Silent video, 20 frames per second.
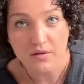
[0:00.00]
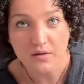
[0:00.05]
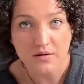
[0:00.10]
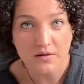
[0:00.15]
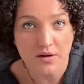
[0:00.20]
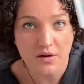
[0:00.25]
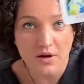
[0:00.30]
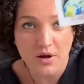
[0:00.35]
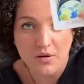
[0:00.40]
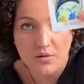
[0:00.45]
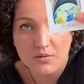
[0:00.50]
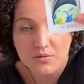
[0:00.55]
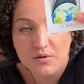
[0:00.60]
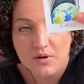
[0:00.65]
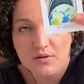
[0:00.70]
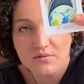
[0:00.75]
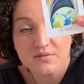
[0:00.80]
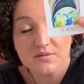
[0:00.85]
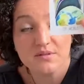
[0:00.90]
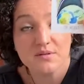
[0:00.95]
you know,
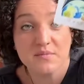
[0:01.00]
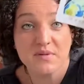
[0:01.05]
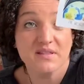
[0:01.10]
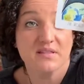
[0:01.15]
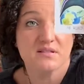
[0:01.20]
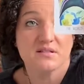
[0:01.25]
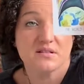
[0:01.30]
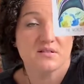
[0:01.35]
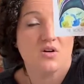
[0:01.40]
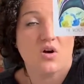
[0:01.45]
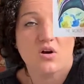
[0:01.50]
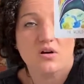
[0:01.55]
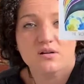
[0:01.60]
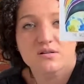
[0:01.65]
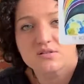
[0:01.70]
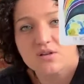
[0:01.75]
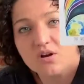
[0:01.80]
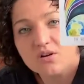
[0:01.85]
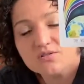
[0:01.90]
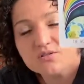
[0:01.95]
to me, this card
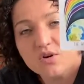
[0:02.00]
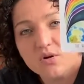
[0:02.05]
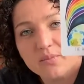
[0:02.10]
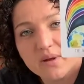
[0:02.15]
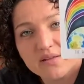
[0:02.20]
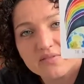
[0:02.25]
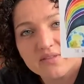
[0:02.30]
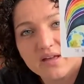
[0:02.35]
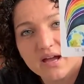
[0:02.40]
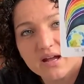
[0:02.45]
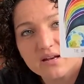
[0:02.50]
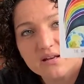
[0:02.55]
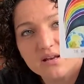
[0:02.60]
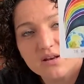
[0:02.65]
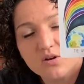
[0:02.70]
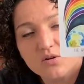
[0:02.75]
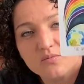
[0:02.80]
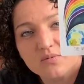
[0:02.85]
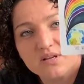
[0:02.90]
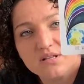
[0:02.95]
is also about that, you
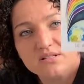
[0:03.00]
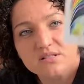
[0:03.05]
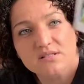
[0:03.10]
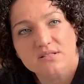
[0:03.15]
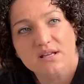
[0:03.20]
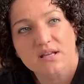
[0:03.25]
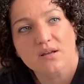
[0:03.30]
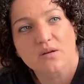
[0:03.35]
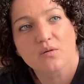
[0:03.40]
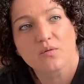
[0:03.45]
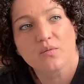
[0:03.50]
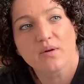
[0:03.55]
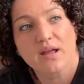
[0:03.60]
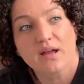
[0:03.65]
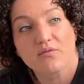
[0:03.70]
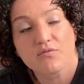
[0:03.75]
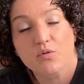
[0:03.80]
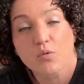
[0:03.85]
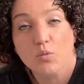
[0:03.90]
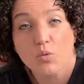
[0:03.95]
know, because it's like we
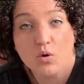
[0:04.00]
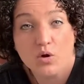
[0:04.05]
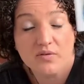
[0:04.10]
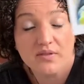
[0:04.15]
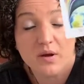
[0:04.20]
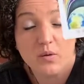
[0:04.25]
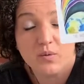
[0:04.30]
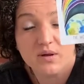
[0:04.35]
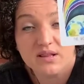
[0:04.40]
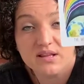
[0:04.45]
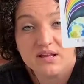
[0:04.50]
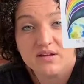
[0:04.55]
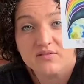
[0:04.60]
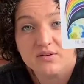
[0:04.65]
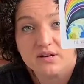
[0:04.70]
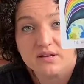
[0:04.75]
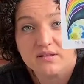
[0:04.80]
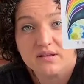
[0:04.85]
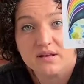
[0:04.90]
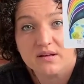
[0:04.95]
have the world that we live in,
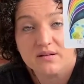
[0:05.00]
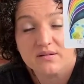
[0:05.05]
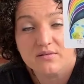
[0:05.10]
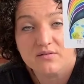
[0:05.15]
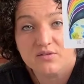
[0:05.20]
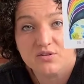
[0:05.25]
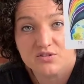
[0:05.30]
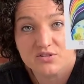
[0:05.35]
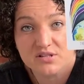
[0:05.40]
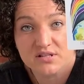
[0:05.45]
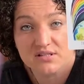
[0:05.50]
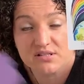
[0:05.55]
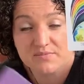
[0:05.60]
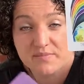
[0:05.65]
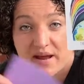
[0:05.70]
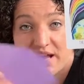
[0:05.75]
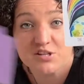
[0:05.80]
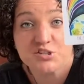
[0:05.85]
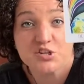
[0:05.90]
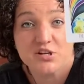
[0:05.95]
and then there's
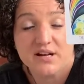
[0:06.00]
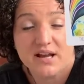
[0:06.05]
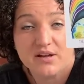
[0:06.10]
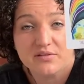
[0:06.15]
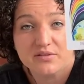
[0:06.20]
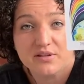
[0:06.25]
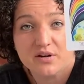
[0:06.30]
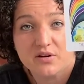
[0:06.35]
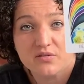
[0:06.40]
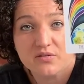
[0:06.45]
expansion out there.